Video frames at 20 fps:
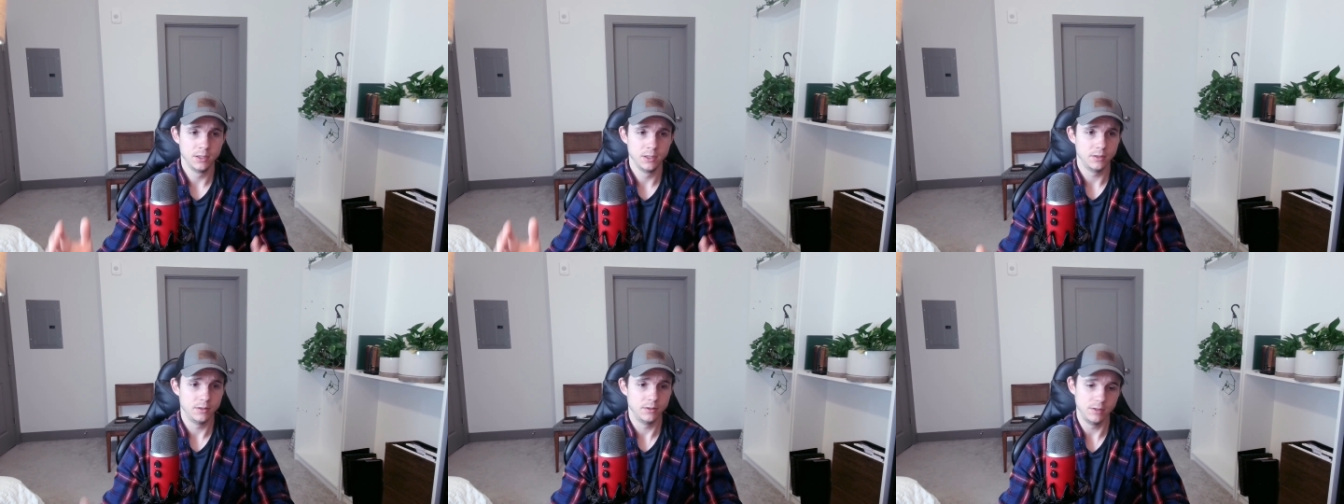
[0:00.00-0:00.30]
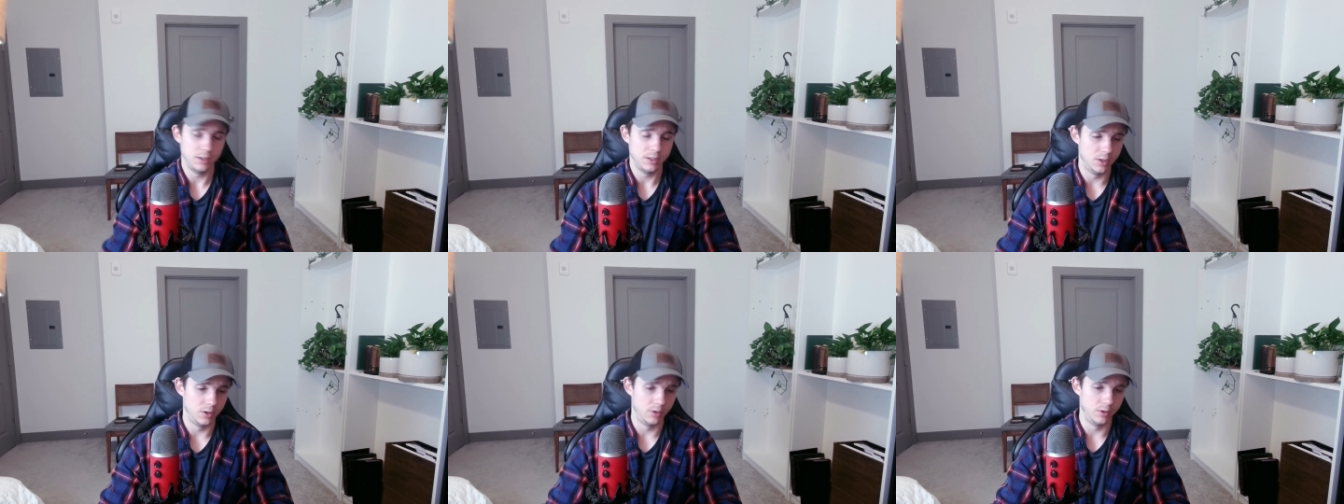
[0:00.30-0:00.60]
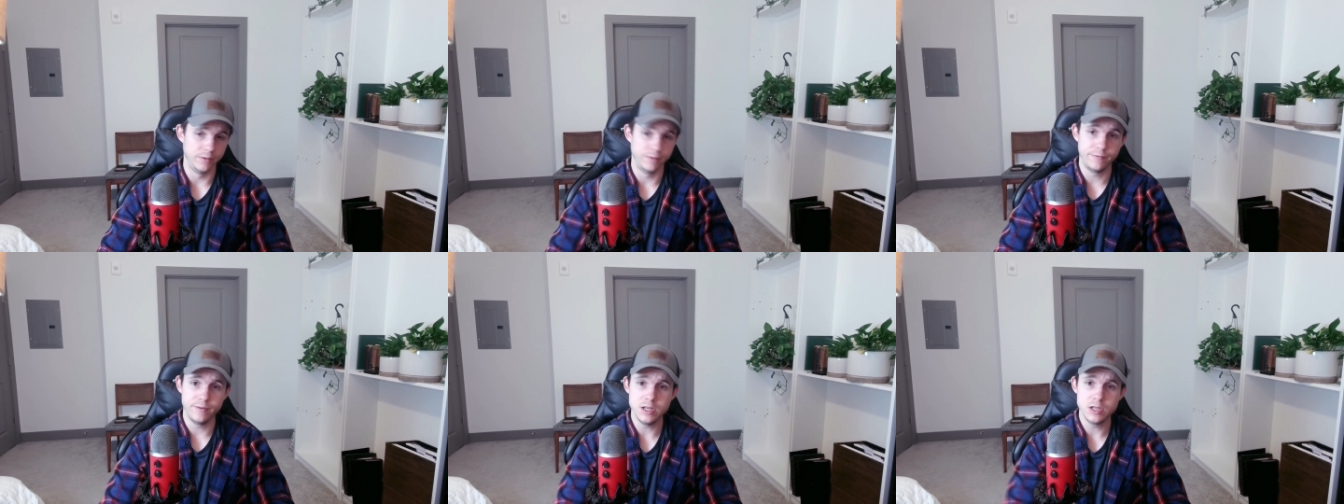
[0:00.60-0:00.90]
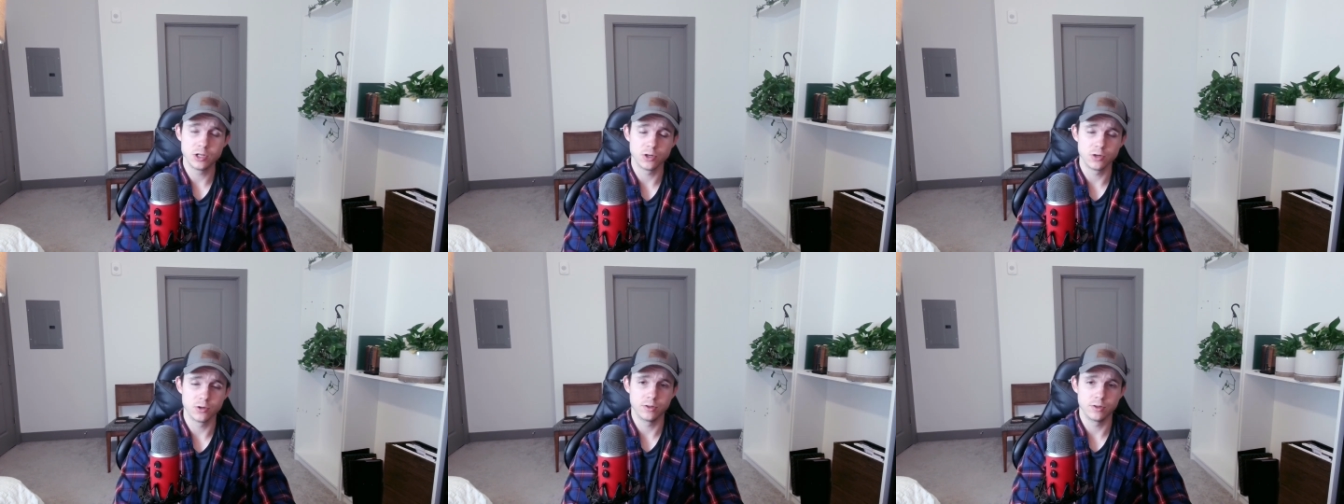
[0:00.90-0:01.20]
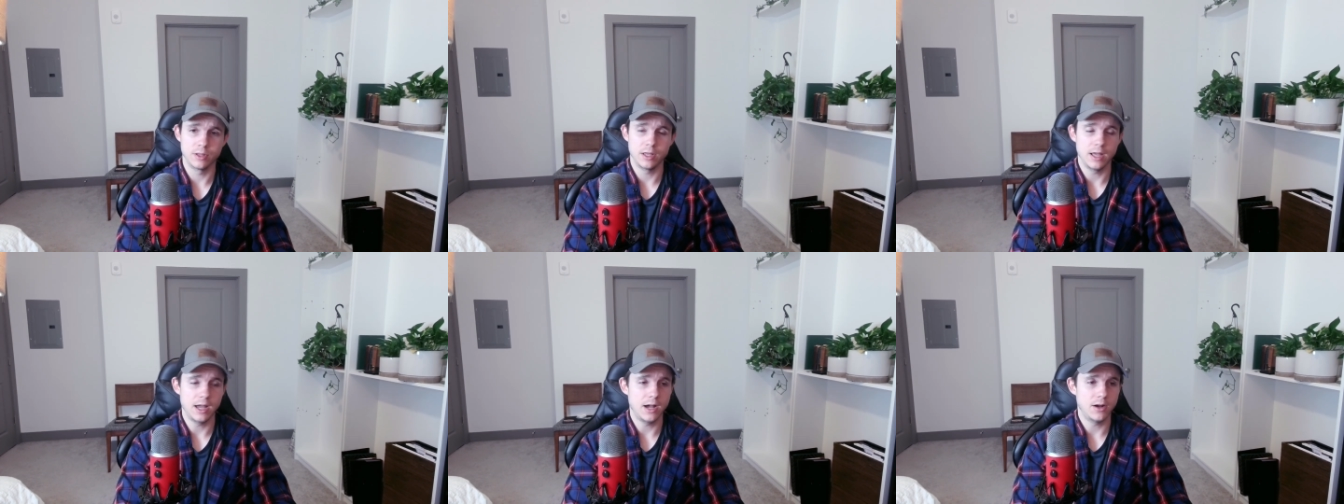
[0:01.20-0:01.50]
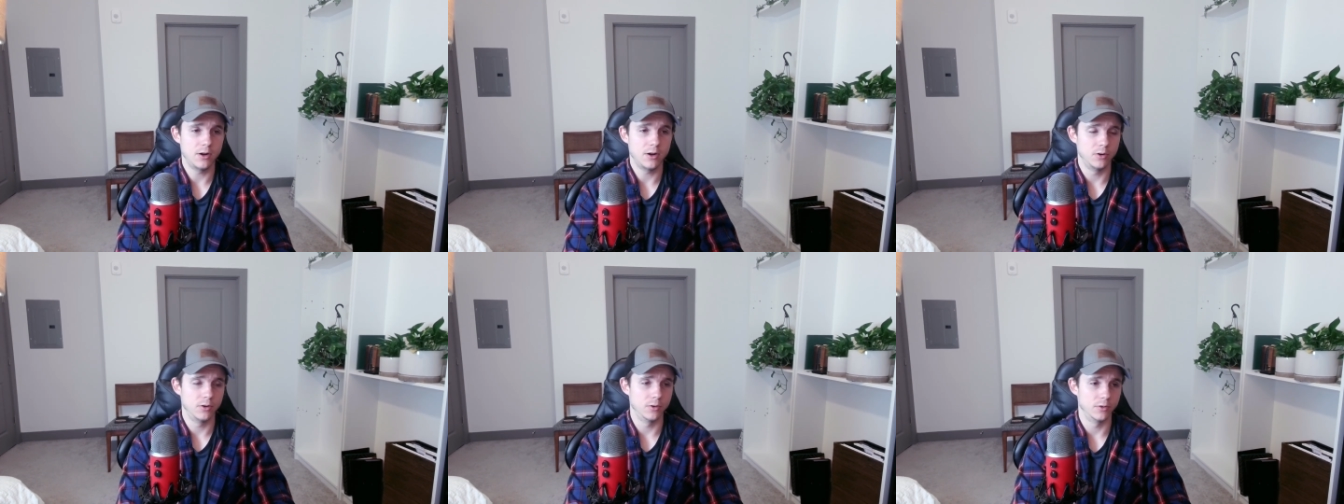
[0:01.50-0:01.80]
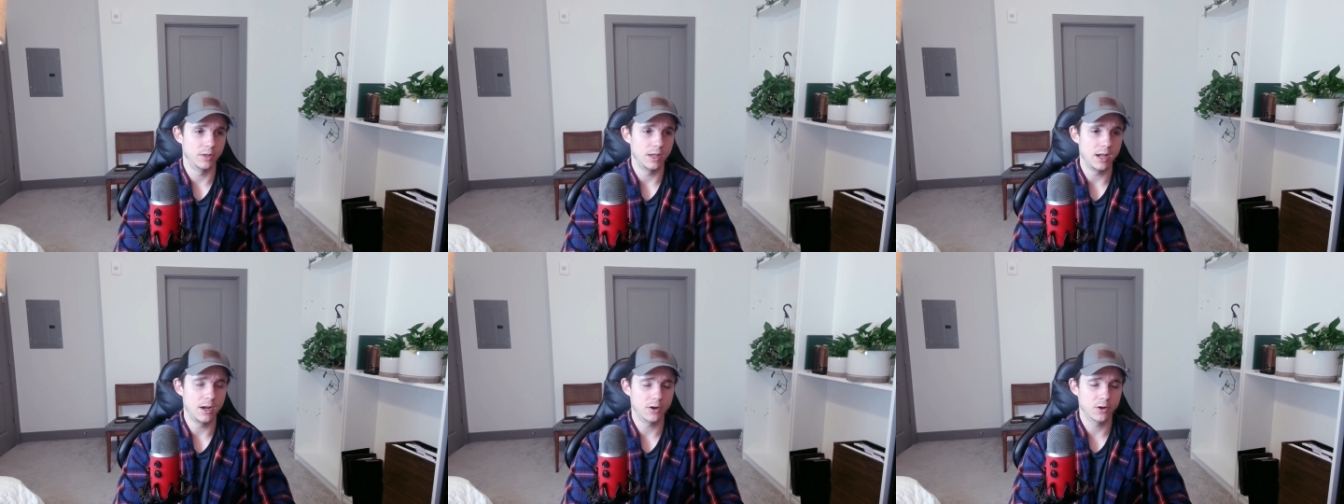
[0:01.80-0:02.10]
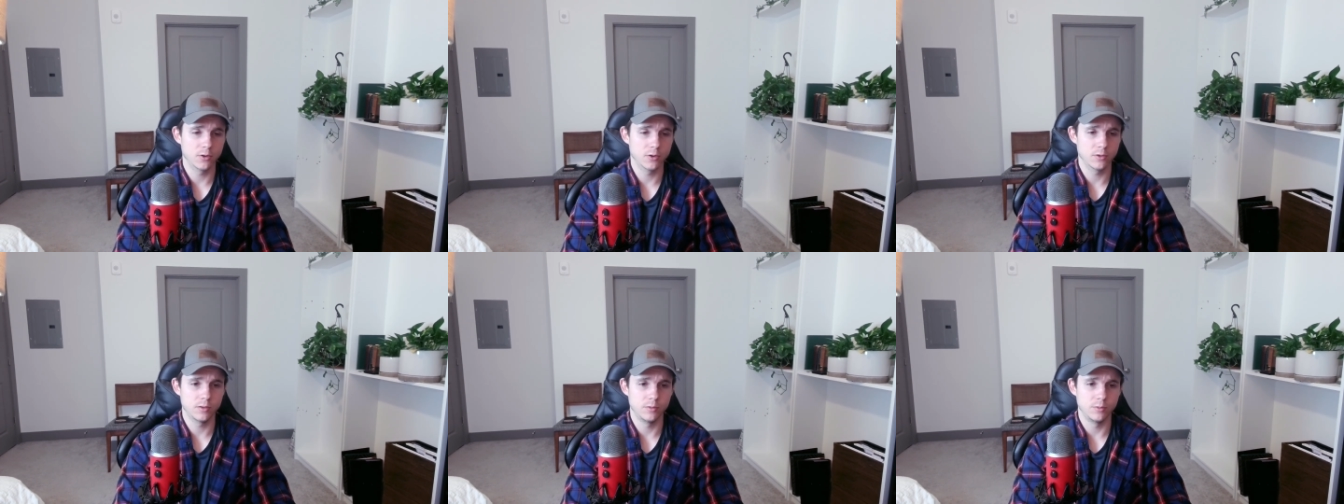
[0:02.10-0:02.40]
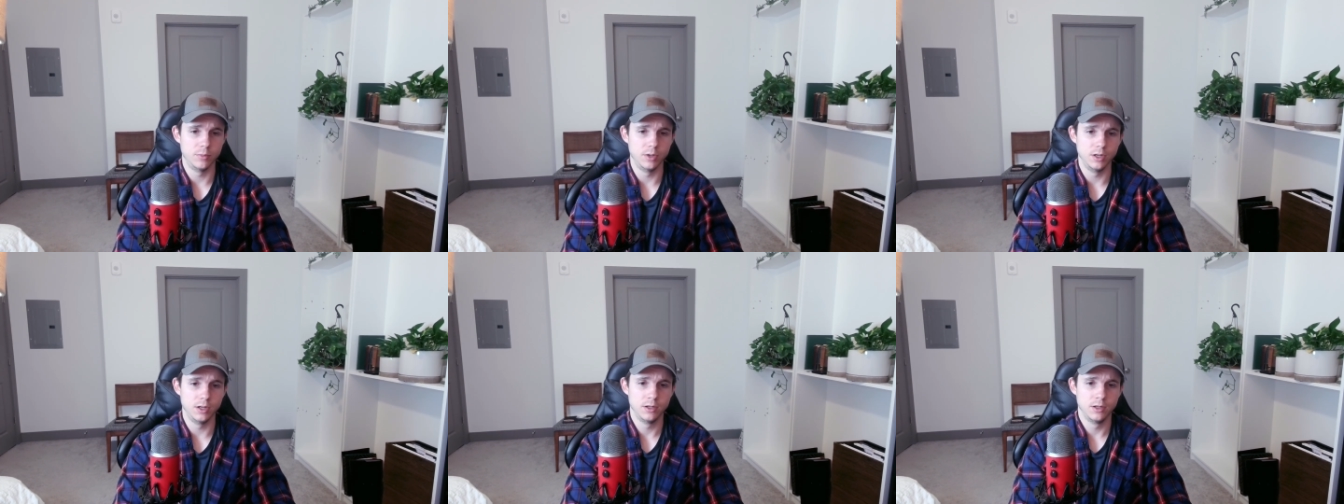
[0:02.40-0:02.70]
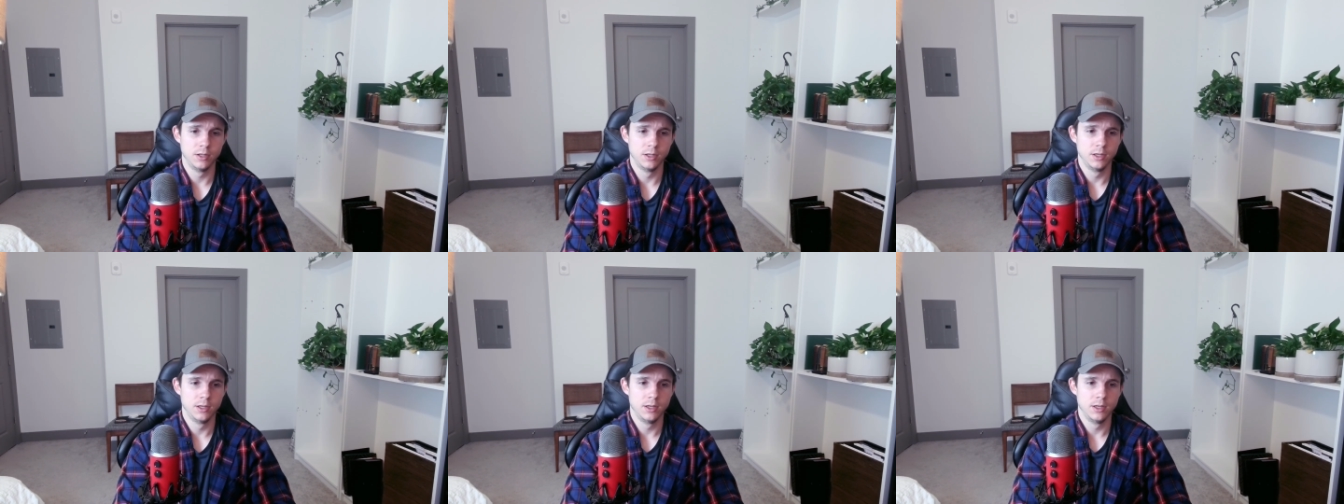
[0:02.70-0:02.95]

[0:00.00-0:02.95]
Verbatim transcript: you know, the feature to the out or the algorithm, but